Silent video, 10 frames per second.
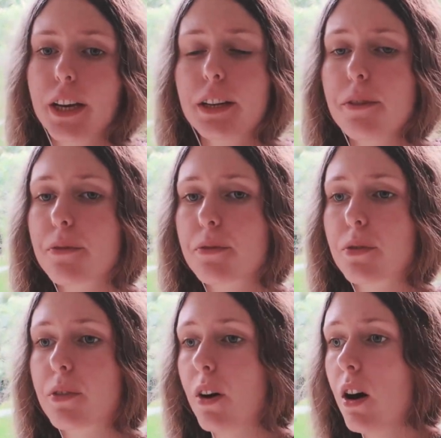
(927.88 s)
negative
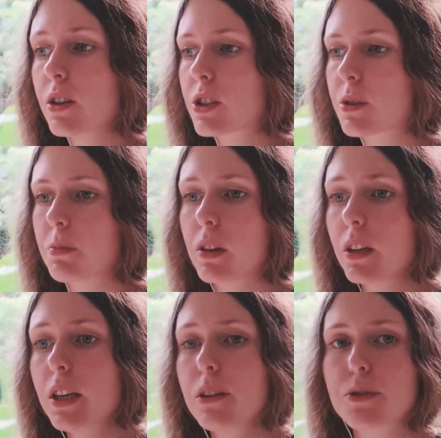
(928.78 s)
thoughts,
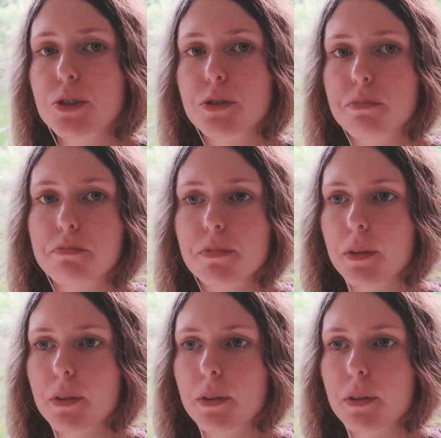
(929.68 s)
beliefs,